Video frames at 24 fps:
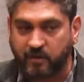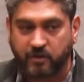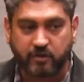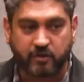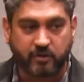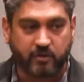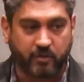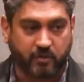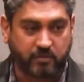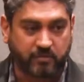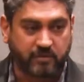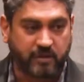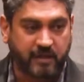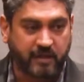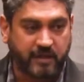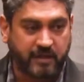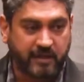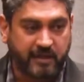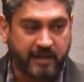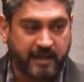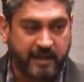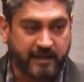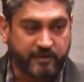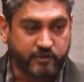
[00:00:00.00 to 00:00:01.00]
You don't.
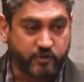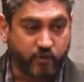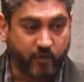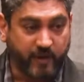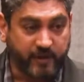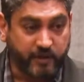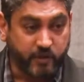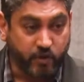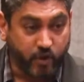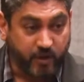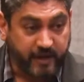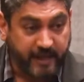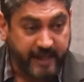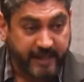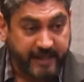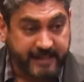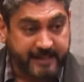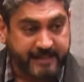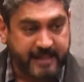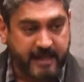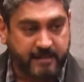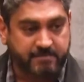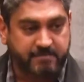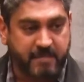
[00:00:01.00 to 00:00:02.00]
And so when you're
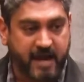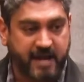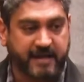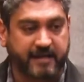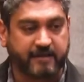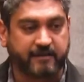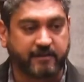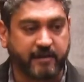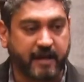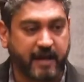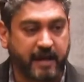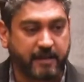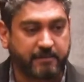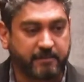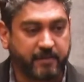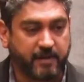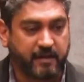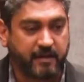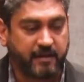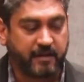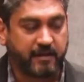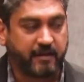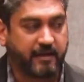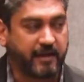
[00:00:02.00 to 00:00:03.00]
in that market grab,
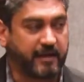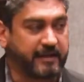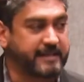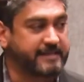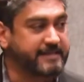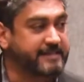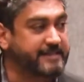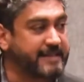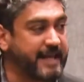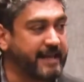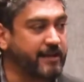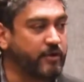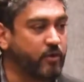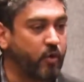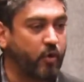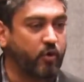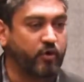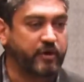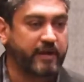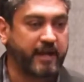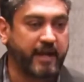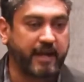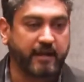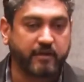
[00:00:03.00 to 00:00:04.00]
it is then
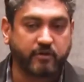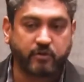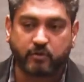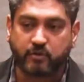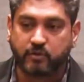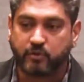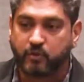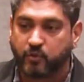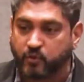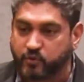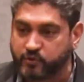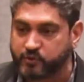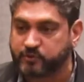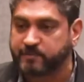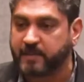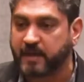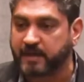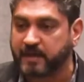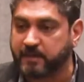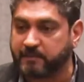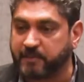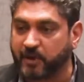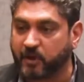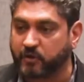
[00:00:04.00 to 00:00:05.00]
okay to lose
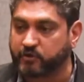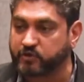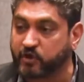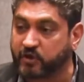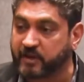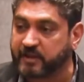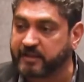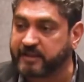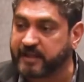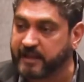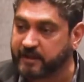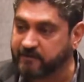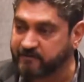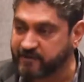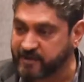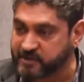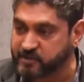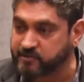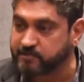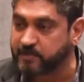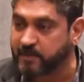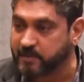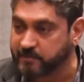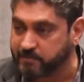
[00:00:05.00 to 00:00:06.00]
money because you're in the
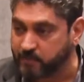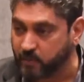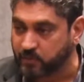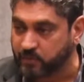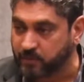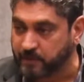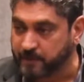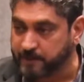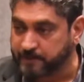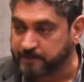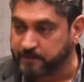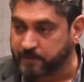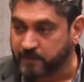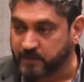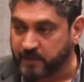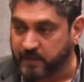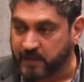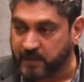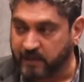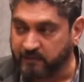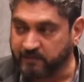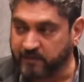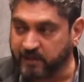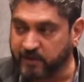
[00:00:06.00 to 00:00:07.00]
investment mode.
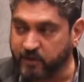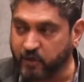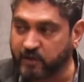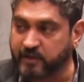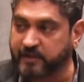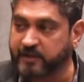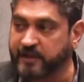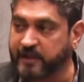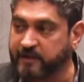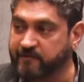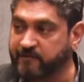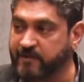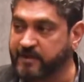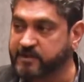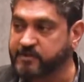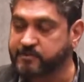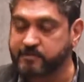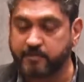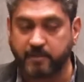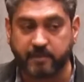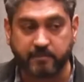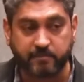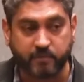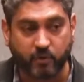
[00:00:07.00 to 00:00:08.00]
And when you're in the
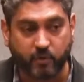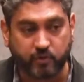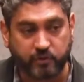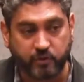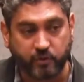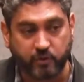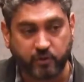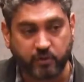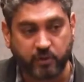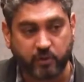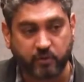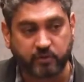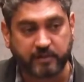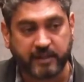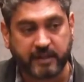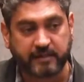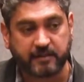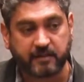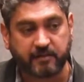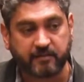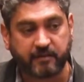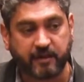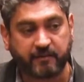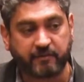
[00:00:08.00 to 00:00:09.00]
investment mode, you know that
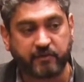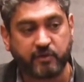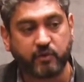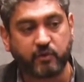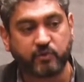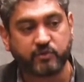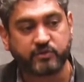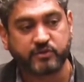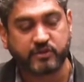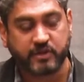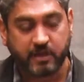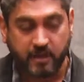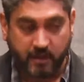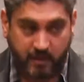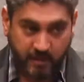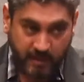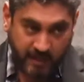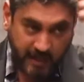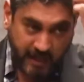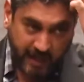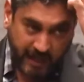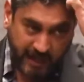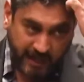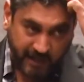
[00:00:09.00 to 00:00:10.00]
the revenues
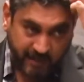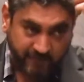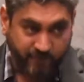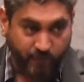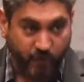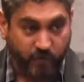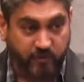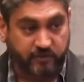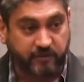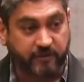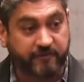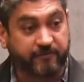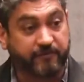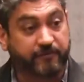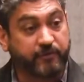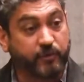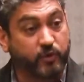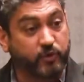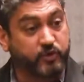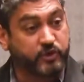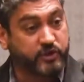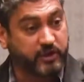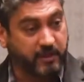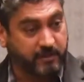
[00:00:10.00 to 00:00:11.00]
are for the
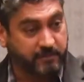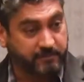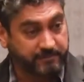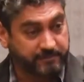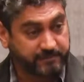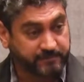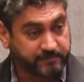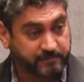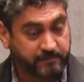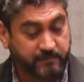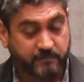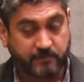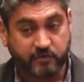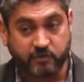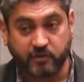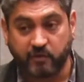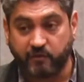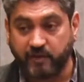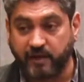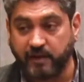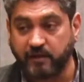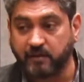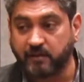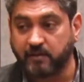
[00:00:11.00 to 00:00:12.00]
future. So
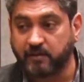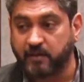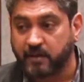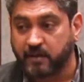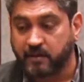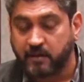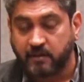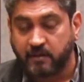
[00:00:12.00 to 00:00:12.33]
when